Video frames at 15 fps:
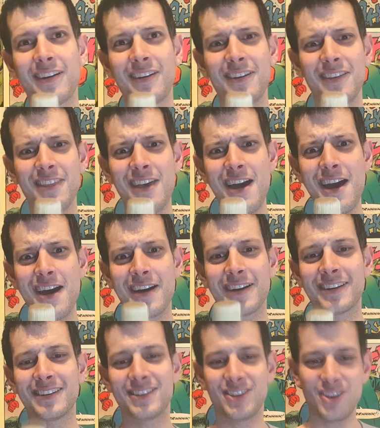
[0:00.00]
at that,
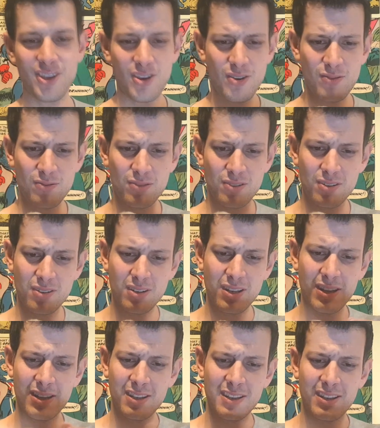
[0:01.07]
it's huge.
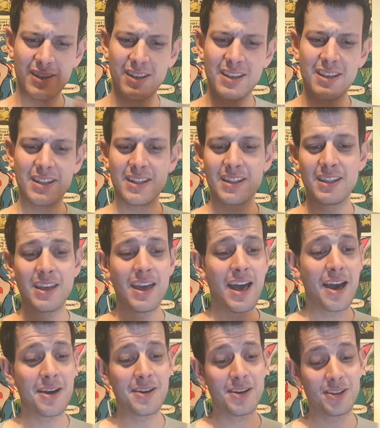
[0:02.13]

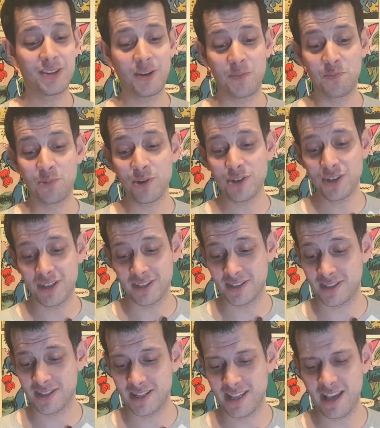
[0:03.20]
So
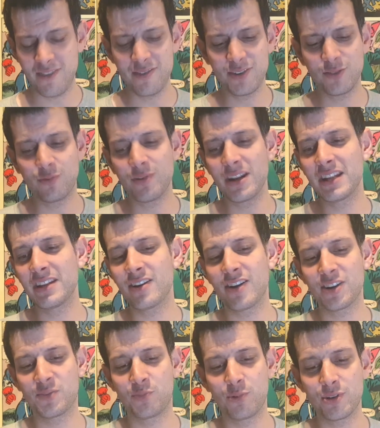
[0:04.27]
brushes, they have these really
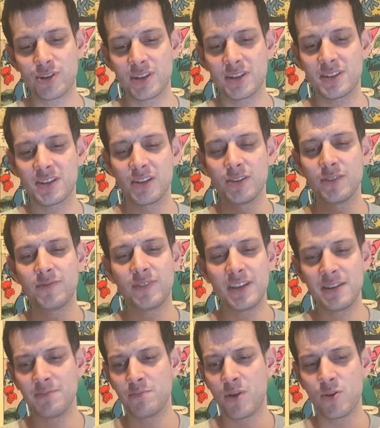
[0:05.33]
nice brushes,
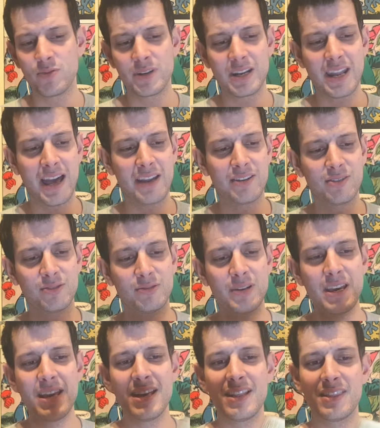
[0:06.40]
lovely molded handle.
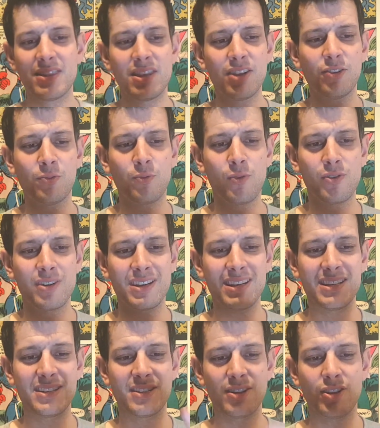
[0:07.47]
This one
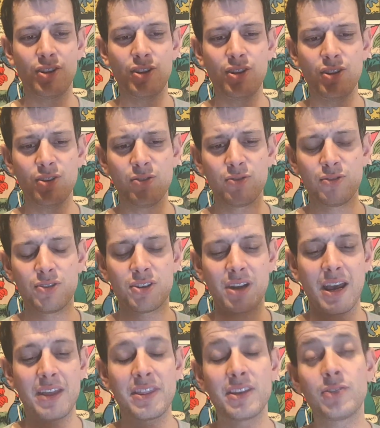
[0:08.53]
is huge.
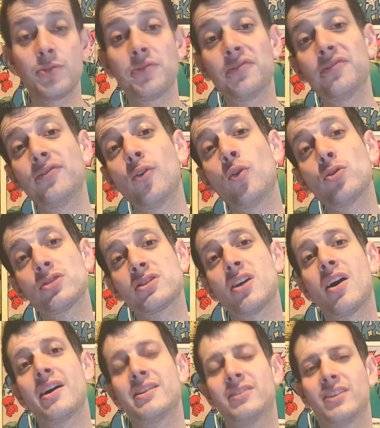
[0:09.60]
They do 4
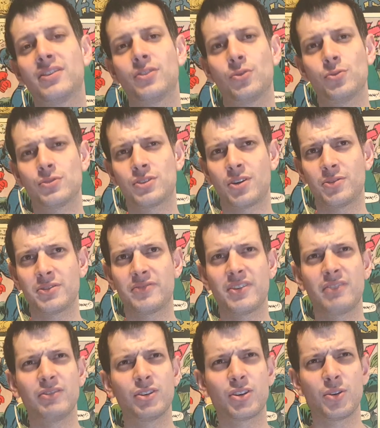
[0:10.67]
sizes all told. If you
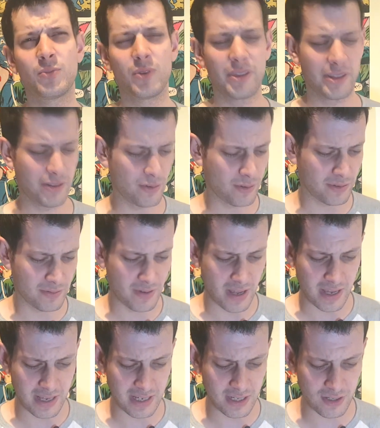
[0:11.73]
have a look at what they do on
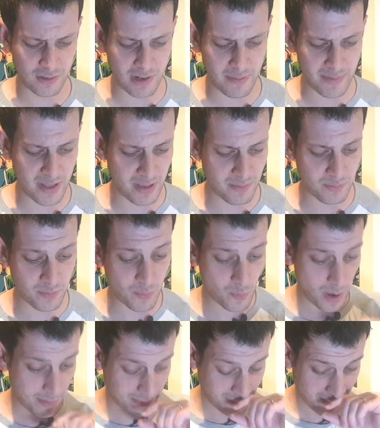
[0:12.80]
Instagram, their
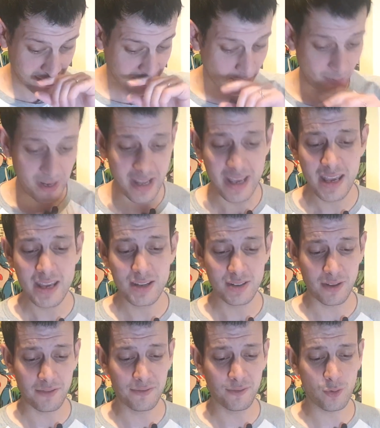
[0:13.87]
website and so on.
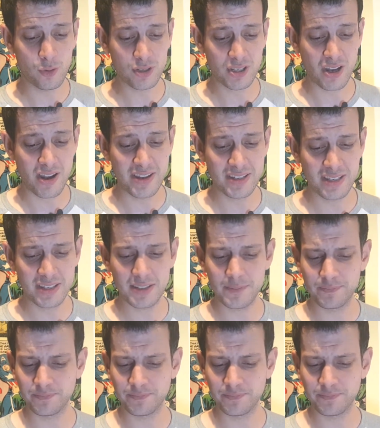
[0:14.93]
So 4 sizes.